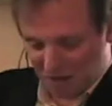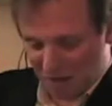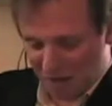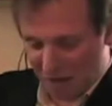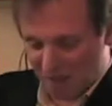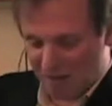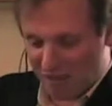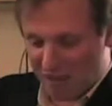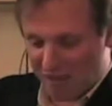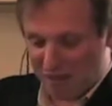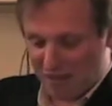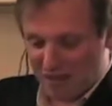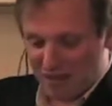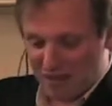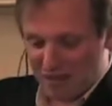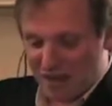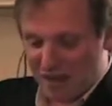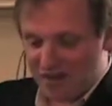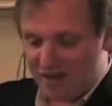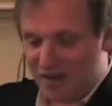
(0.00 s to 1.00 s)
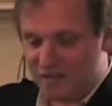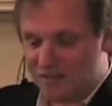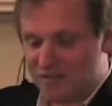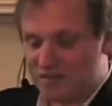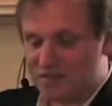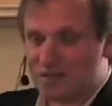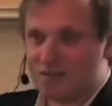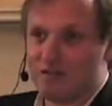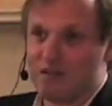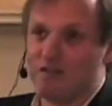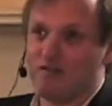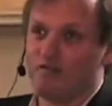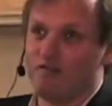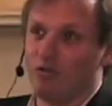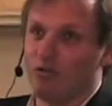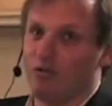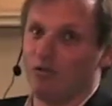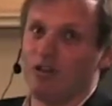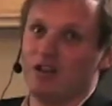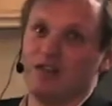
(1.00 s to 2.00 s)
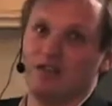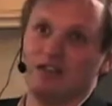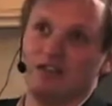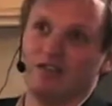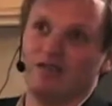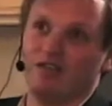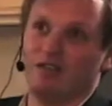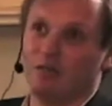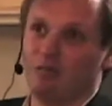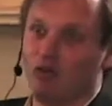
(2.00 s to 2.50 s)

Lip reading: Okay. In 1974, he did a film